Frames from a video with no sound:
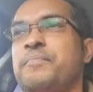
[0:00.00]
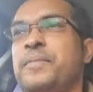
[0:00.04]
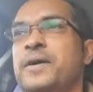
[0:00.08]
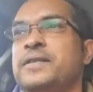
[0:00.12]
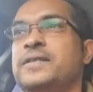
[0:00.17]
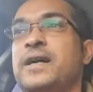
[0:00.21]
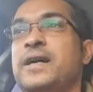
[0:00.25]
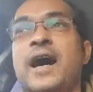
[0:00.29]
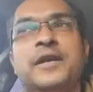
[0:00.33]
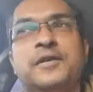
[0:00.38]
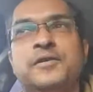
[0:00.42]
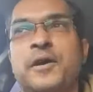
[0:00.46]

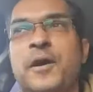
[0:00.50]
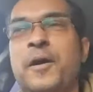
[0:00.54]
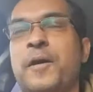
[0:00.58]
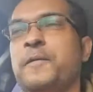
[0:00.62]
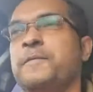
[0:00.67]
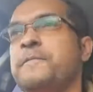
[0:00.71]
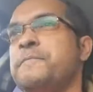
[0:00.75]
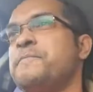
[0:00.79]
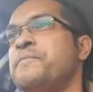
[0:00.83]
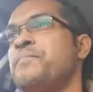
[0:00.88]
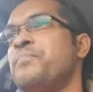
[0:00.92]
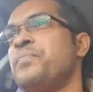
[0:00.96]
I don't,
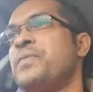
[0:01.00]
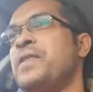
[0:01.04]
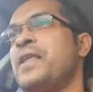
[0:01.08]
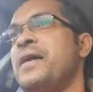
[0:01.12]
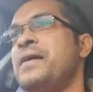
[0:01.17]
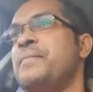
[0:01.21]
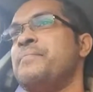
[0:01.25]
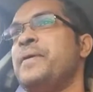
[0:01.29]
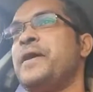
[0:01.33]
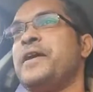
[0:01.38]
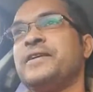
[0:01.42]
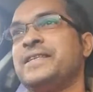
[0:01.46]

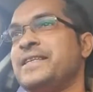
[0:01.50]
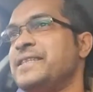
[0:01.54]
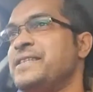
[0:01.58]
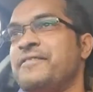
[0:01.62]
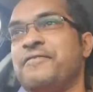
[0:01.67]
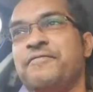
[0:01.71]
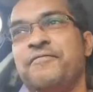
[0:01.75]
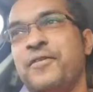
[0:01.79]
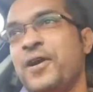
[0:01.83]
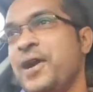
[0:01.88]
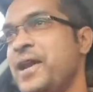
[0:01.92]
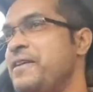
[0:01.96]
because there's a
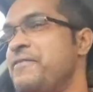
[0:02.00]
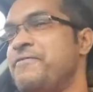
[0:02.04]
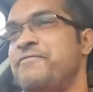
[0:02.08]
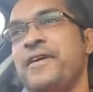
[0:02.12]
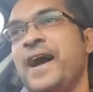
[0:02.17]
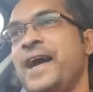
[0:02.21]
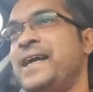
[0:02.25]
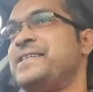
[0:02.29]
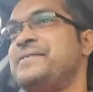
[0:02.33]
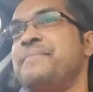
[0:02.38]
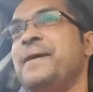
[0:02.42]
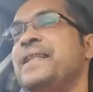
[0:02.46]
funny
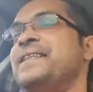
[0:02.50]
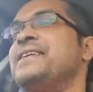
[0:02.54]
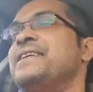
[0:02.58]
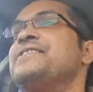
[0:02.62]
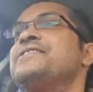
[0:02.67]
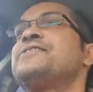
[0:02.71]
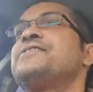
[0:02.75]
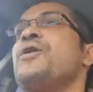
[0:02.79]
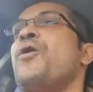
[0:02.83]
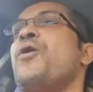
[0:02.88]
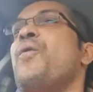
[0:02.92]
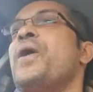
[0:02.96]
fact about this.
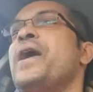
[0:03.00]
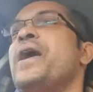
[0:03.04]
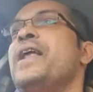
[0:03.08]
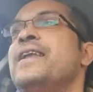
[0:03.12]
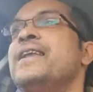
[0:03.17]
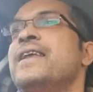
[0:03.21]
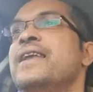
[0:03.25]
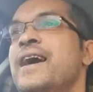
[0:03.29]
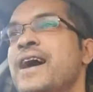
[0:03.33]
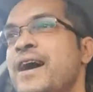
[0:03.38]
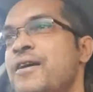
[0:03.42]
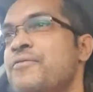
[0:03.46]
So
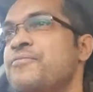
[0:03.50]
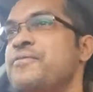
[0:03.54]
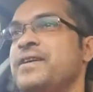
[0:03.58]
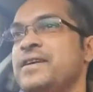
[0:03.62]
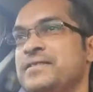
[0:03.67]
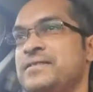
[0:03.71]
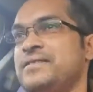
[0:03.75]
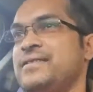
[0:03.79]
hilarious.